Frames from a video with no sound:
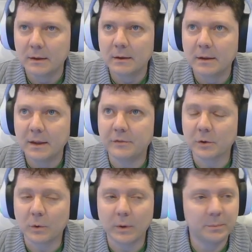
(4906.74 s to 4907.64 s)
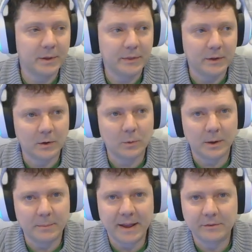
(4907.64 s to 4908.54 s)
if you're going to play the Ur-Quan
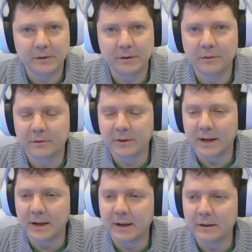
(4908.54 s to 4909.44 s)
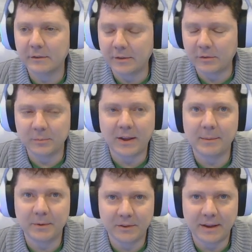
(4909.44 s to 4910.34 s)
Masters, set some
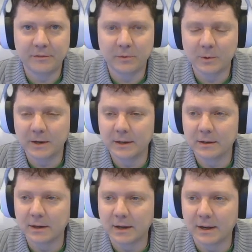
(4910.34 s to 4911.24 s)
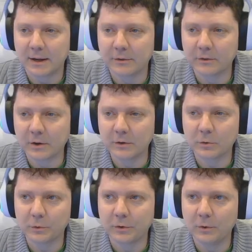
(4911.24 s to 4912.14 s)
time aside for it. Star
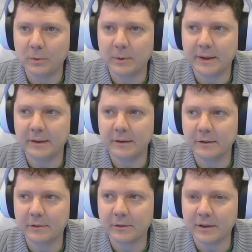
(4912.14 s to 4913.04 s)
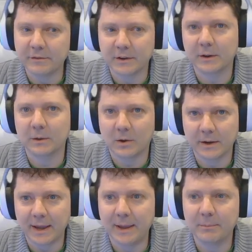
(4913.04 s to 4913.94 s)
Control 2 is a very long
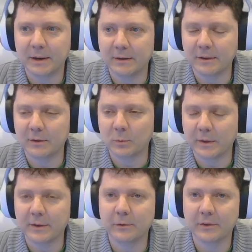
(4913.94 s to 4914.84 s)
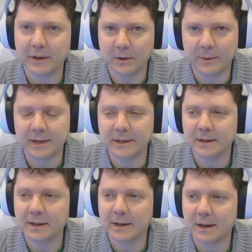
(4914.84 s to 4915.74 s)
game, but it's one that'll suck you
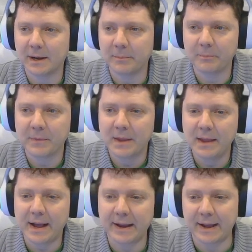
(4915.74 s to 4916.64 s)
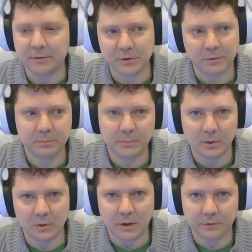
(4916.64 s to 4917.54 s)
in. I kind of just
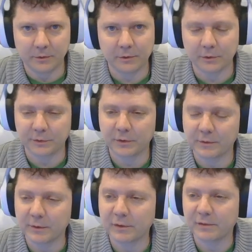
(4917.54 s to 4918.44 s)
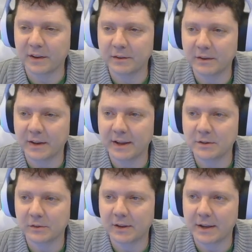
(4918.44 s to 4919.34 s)
glossed over the surface of it for fun tonight,
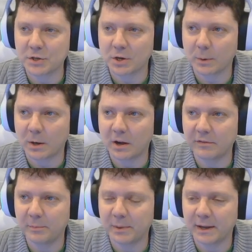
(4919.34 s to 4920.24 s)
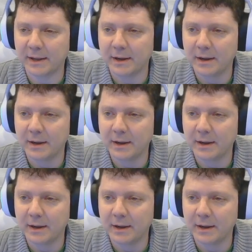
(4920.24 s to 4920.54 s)
just to kind of show it off. But